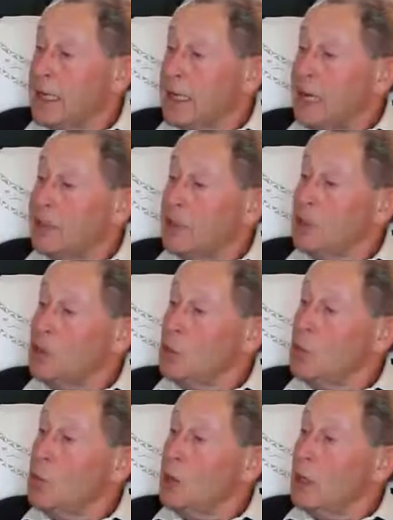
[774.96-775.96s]
and the
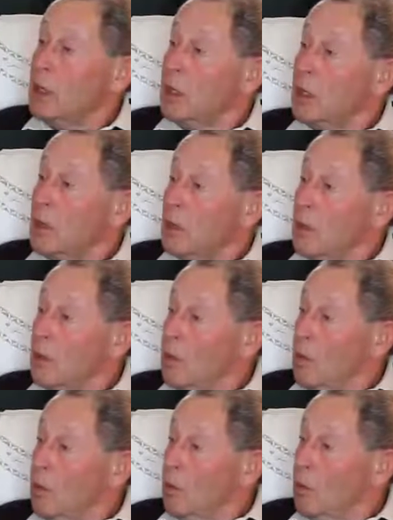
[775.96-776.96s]
two
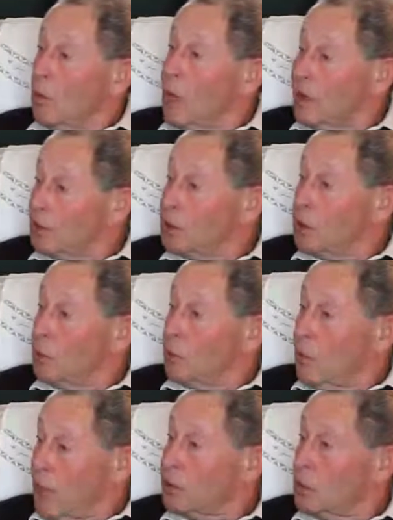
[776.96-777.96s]

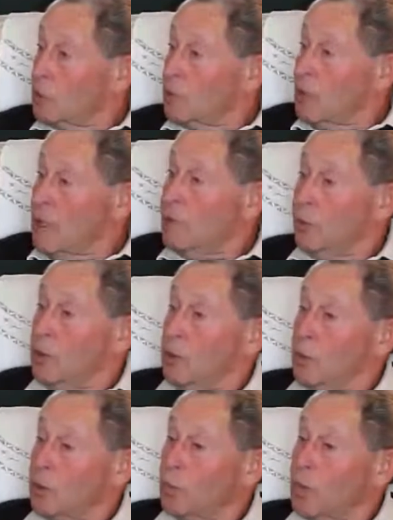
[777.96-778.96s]
rescued people
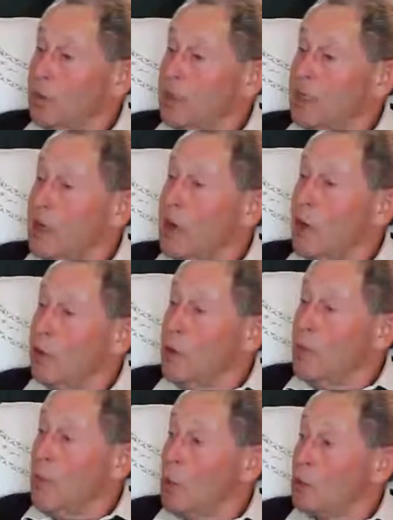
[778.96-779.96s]
which wanted to get on the
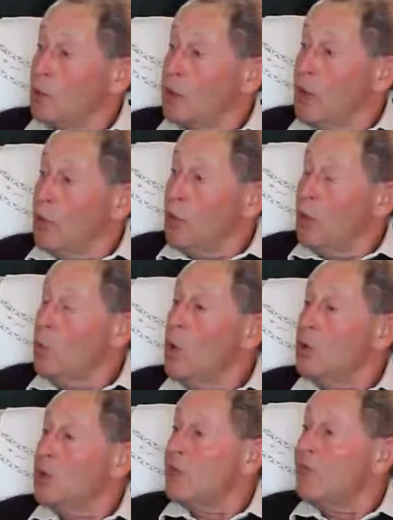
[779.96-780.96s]
boat, and they
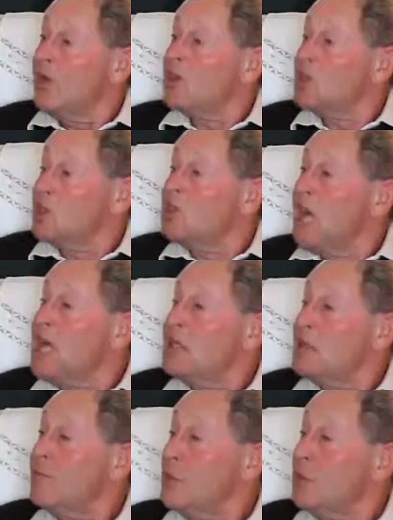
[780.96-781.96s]
weren't in a fit
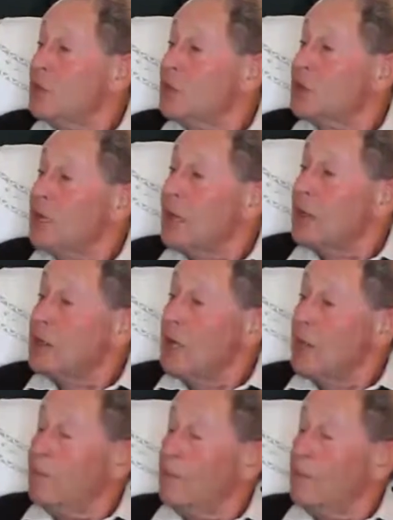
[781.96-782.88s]
state, if you understand, to help